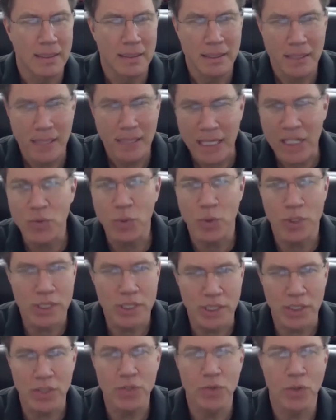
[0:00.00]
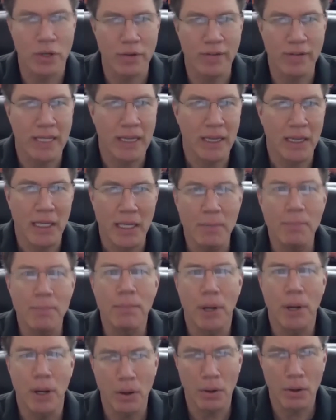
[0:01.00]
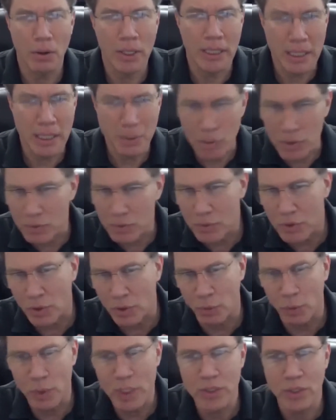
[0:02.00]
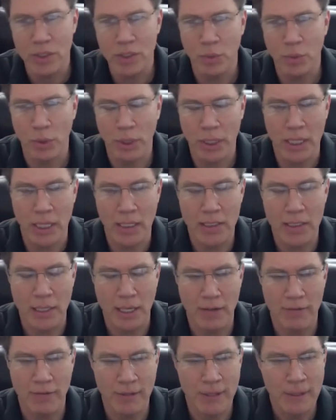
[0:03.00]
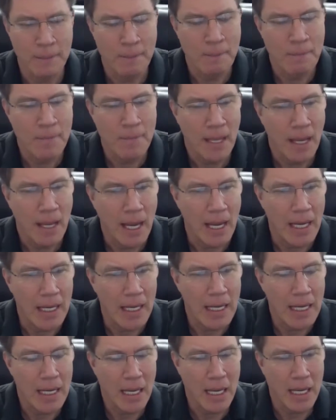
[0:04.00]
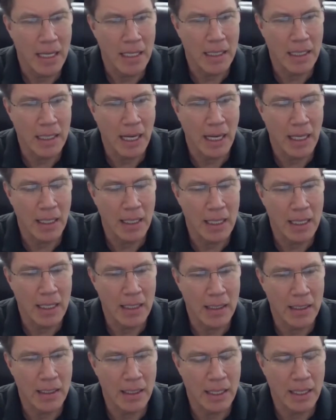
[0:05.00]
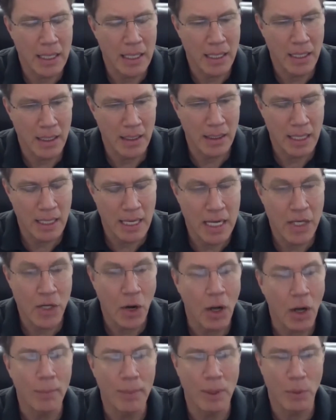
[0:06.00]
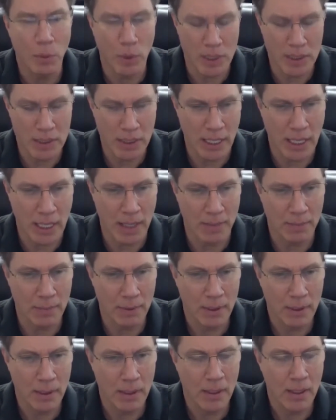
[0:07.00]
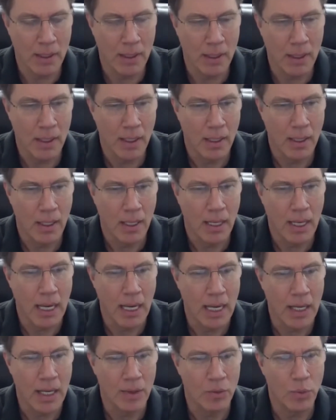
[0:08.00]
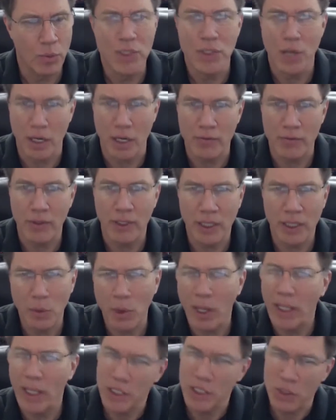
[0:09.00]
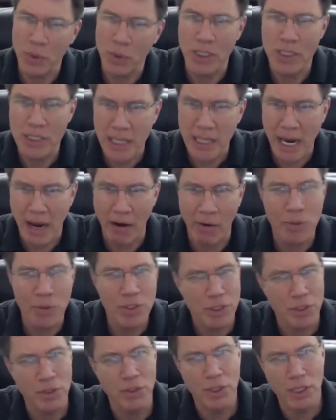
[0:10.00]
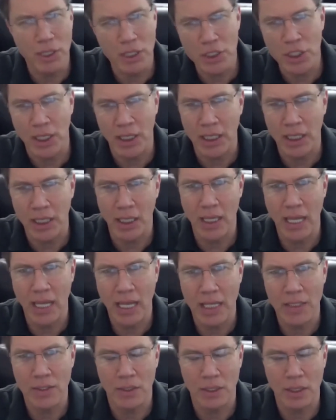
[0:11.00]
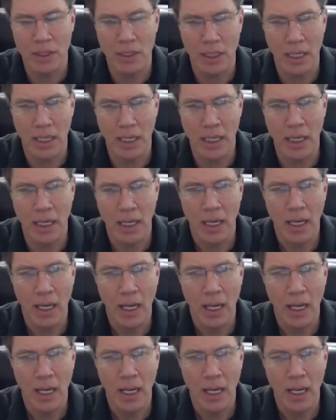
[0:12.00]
Things were still sort of in limbo, and he was doing research, working on stuff. And he called me one time, and we talked for a little while. I just wanted to see how I was doing and check in and that sort of thing.